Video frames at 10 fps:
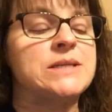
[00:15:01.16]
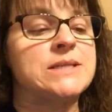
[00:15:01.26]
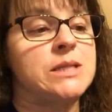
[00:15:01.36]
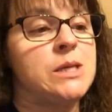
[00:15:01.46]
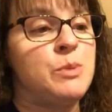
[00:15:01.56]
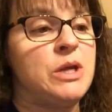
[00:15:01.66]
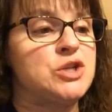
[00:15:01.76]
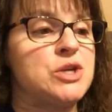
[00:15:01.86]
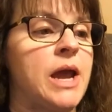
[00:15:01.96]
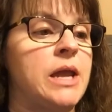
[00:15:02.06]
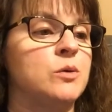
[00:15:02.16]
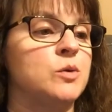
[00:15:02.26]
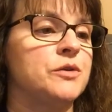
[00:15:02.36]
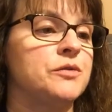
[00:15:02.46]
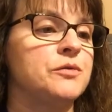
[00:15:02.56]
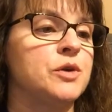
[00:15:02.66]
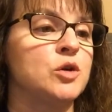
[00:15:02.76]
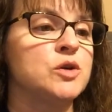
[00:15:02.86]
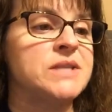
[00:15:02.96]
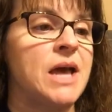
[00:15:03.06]
to sleep each night, or if
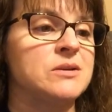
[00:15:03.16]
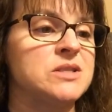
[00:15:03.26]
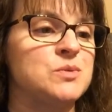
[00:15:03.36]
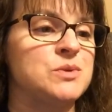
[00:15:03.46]
Girl Scouts